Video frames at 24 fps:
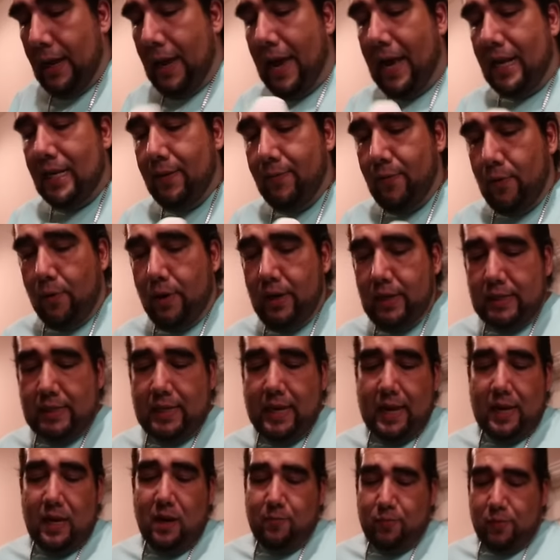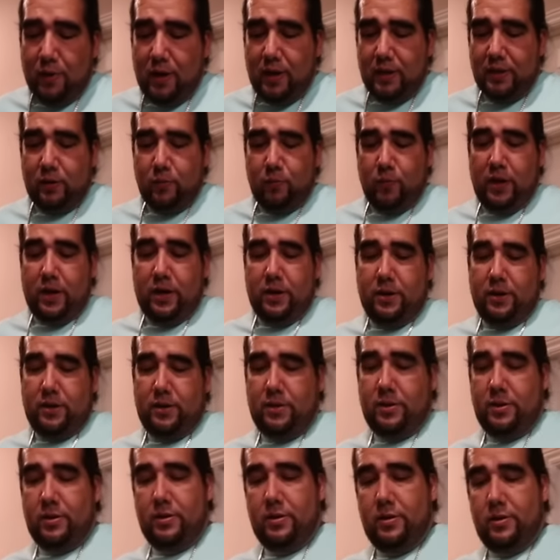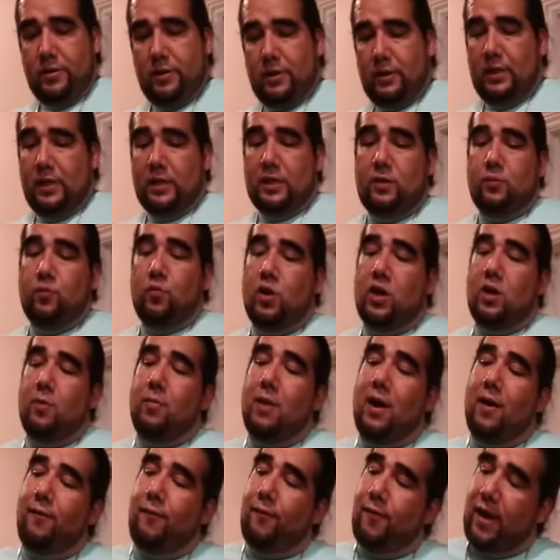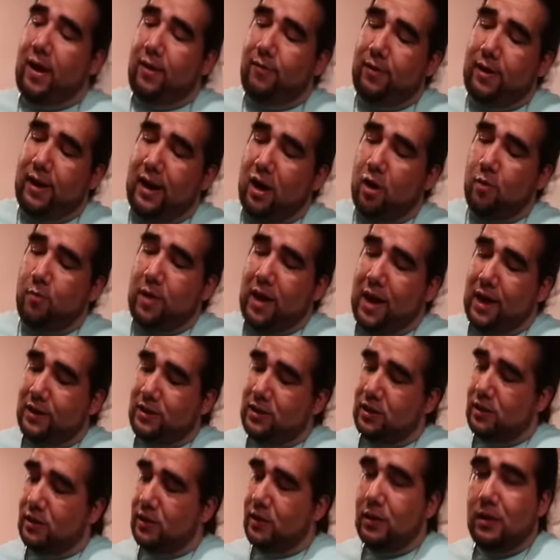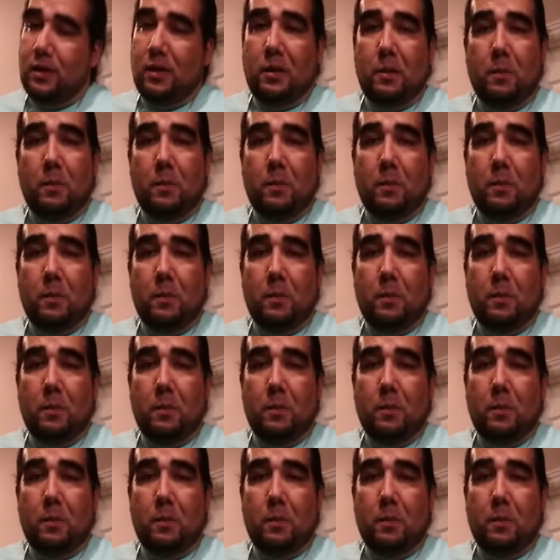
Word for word: As I've always said, LeBron's a winner. And this is one of my favorite Air Maxes,